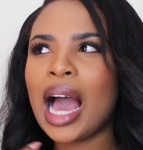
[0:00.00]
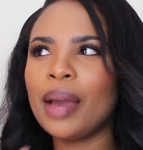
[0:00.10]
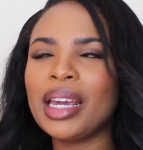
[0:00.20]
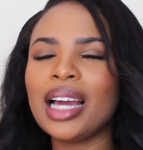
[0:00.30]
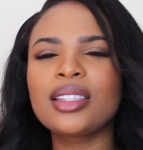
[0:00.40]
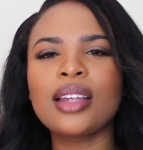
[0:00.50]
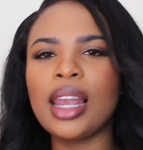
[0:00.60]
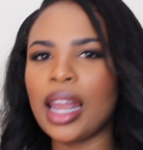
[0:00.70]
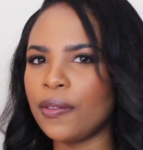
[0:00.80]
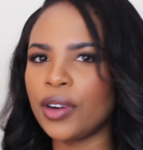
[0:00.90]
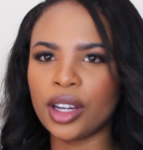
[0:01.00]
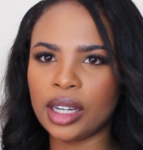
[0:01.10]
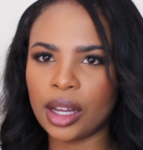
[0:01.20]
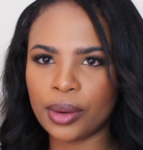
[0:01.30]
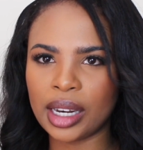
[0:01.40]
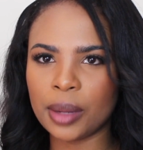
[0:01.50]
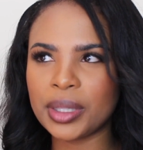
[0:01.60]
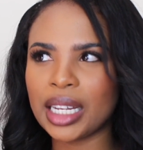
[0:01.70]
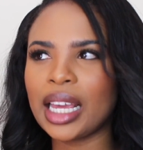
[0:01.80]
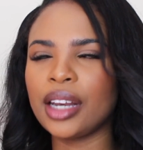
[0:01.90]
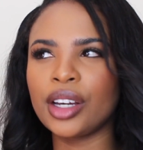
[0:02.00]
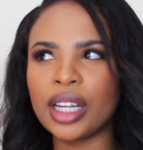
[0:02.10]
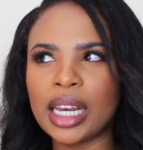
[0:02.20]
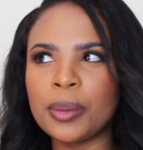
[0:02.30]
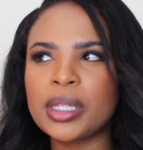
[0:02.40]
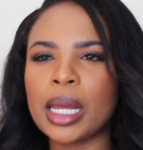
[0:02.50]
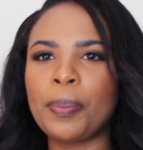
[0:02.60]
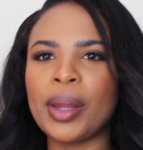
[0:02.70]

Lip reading: I mean, I still love a good liquid lipstick and a good lipstick,